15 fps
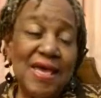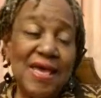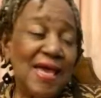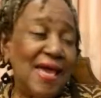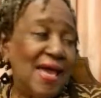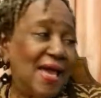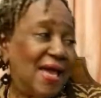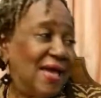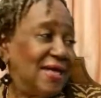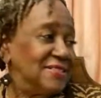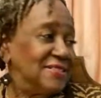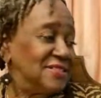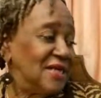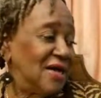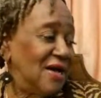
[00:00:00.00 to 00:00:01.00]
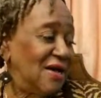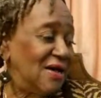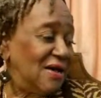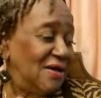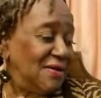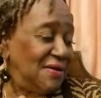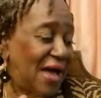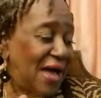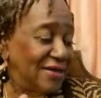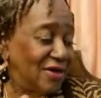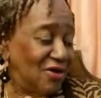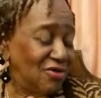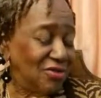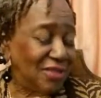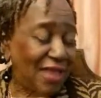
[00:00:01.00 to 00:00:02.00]
And I
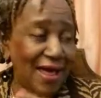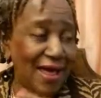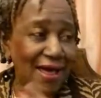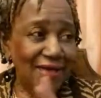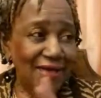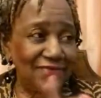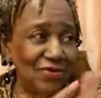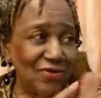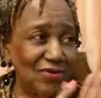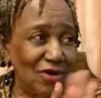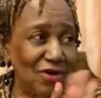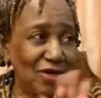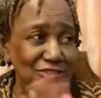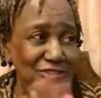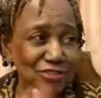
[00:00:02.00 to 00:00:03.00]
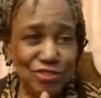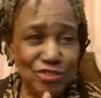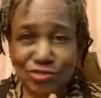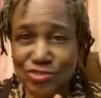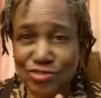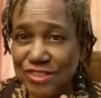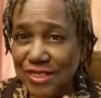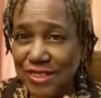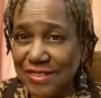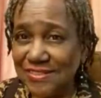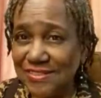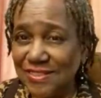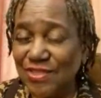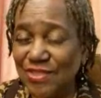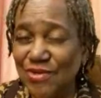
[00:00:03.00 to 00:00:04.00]
go live on
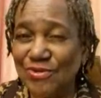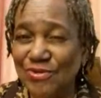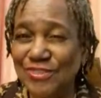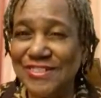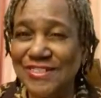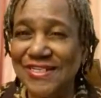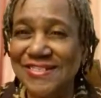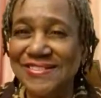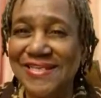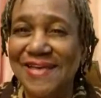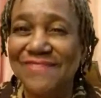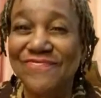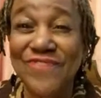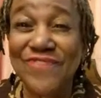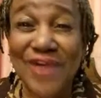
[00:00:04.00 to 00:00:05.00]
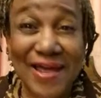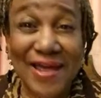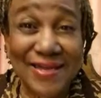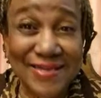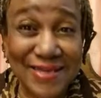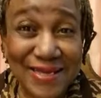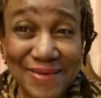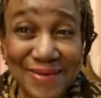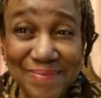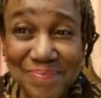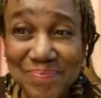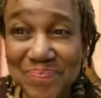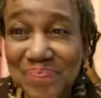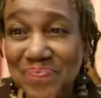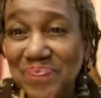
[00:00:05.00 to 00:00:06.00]
Tuesdays, Thursdays, and Friday
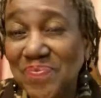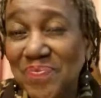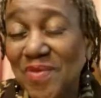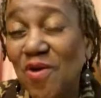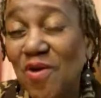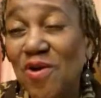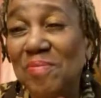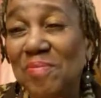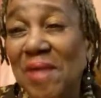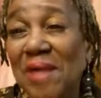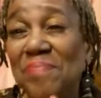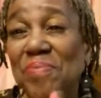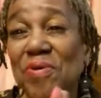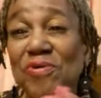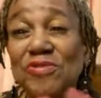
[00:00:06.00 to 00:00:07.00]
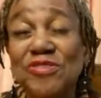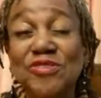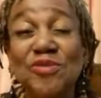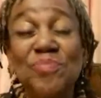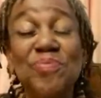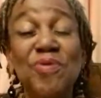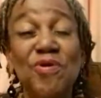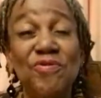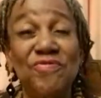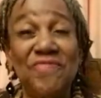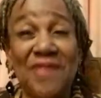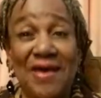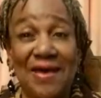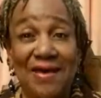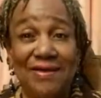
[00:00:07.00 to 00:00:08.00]
on my personal
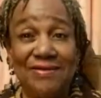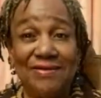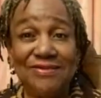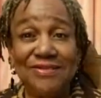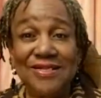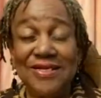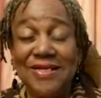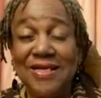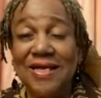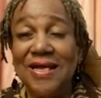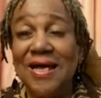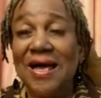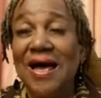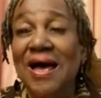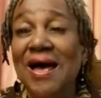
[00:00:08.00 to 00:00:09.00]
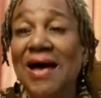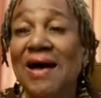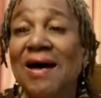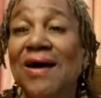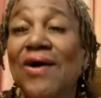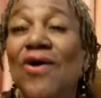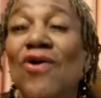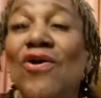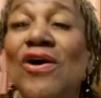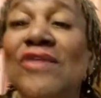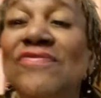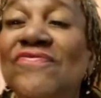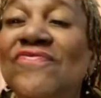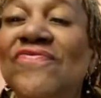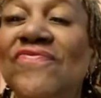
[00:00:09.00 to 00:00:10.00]
profile on
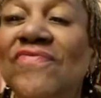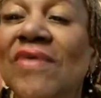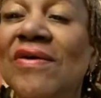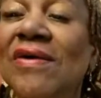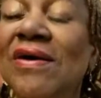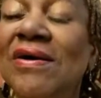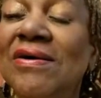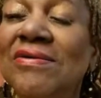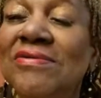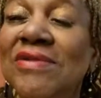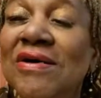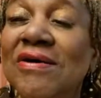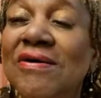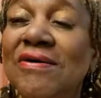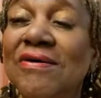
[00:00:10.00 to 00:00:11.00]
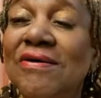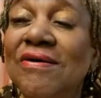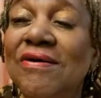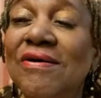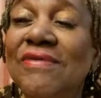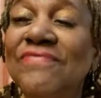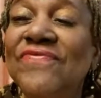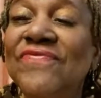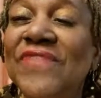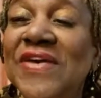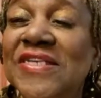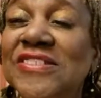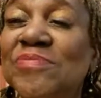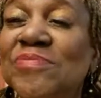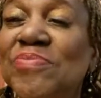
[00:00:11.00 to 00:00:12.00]
on on
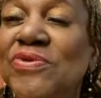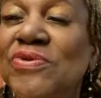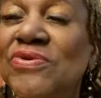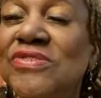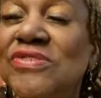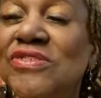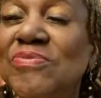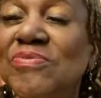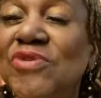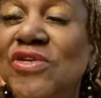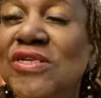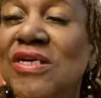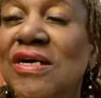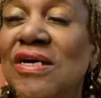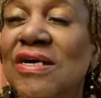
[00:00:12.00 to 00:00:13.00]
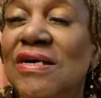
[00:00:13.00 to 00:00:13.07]
Facebook. So I'm gonna